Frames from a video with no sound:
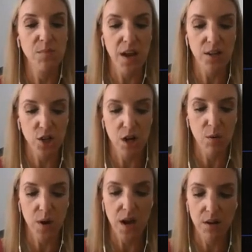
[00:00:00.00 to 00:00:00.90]
make
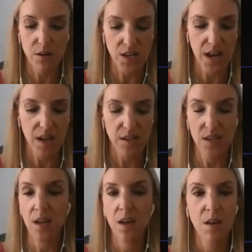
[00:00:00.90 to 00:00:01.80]
sure we understand
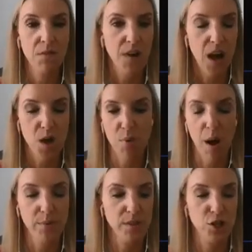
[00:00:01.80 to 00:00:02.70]
value
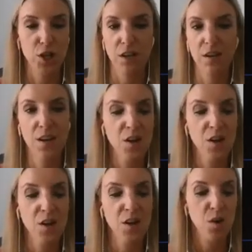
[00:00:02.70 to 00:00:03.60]
proposition.
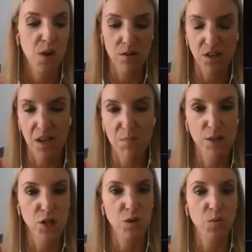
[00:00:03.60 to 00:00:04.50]
We understand
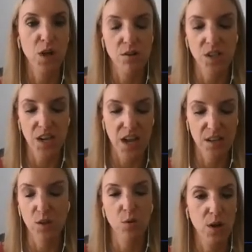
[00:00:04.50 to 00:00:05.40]
mission. We understand,
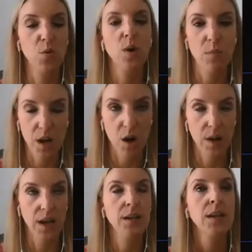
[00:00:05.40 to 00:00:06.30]
where are we
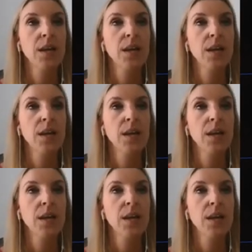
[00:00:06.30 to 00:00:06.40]
going?